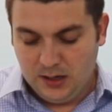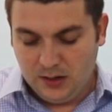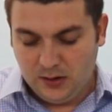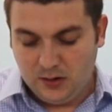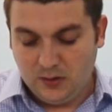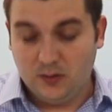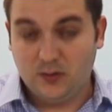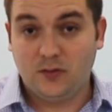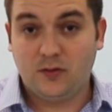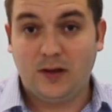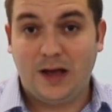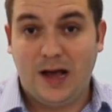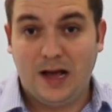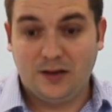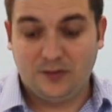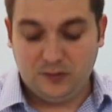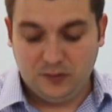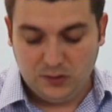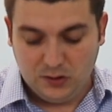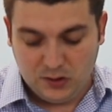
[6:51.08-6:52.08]
Because
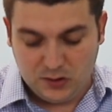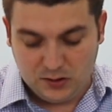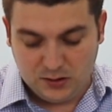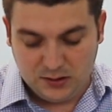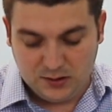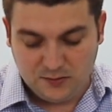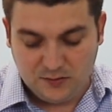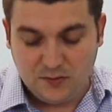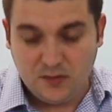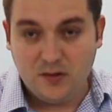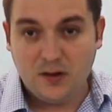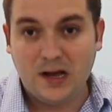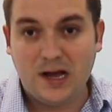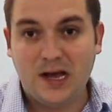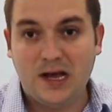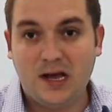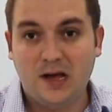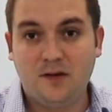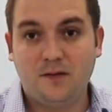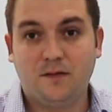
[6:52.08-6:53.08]
as long as you
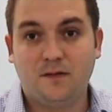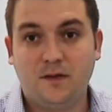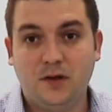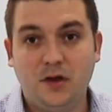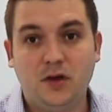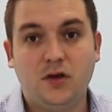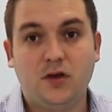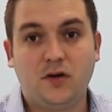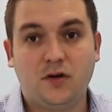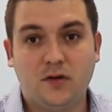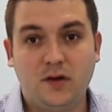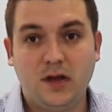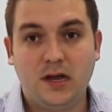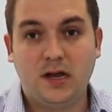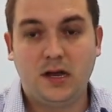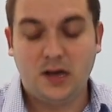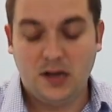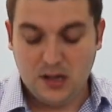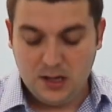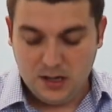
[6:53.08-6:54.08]
have
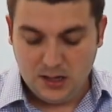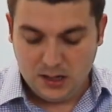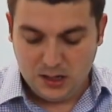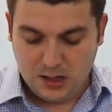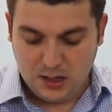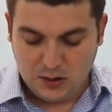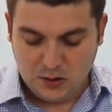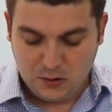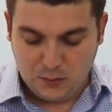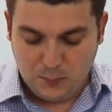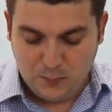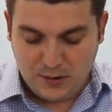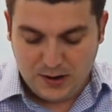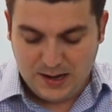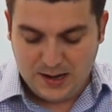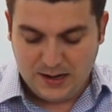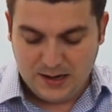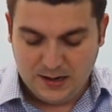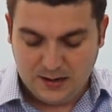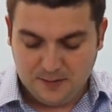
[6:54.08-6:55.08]
urine in your
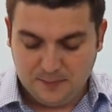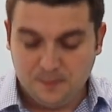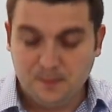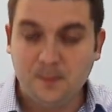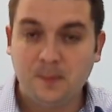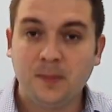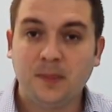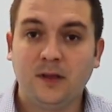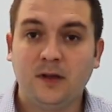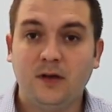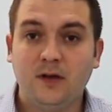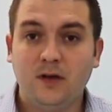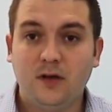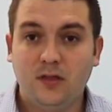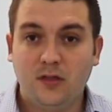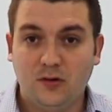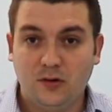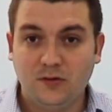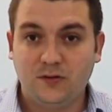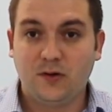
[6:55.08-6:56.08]
padding,
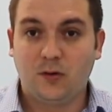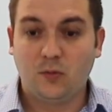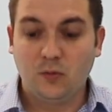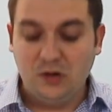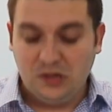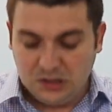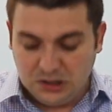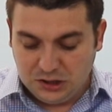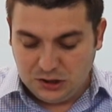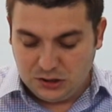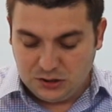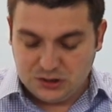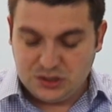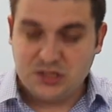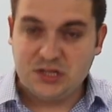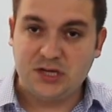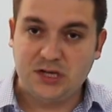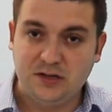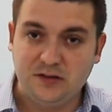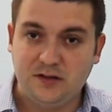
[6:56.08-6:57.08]
there is a really good
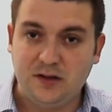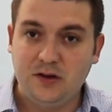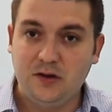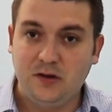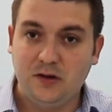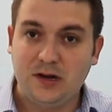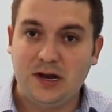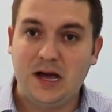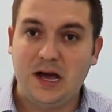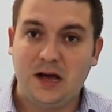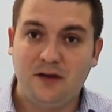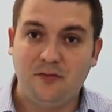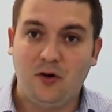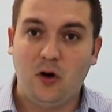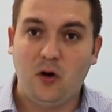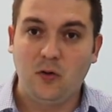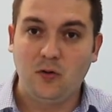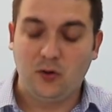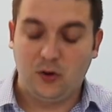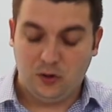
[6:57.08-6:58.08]
chance that you're gonna have
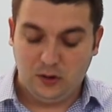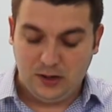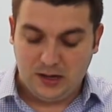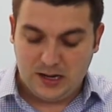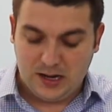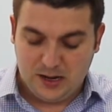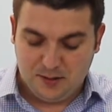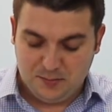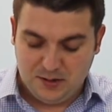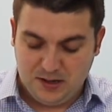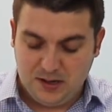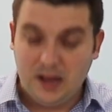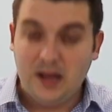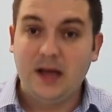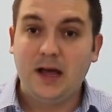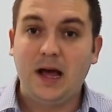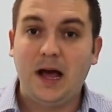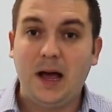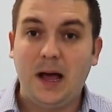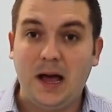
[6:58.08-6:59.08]
odor coming
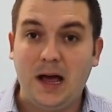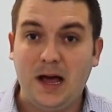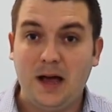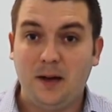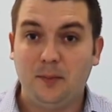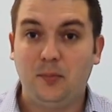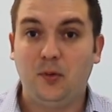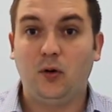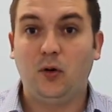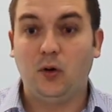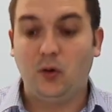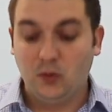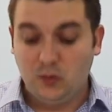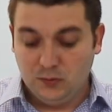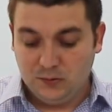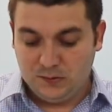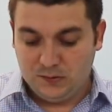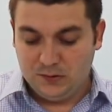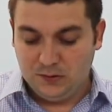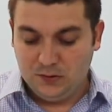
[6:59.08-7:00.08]
up
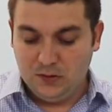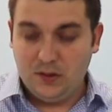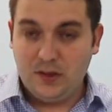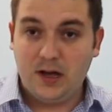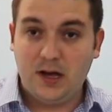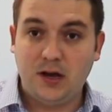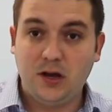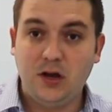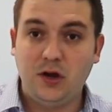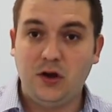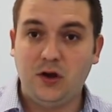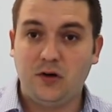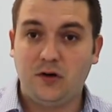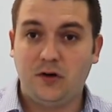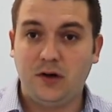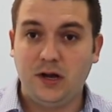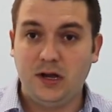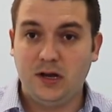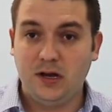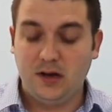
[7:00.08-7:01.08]
until that
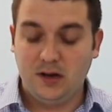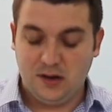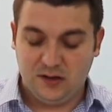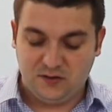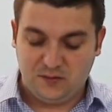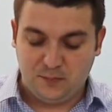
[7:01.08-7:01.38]
urine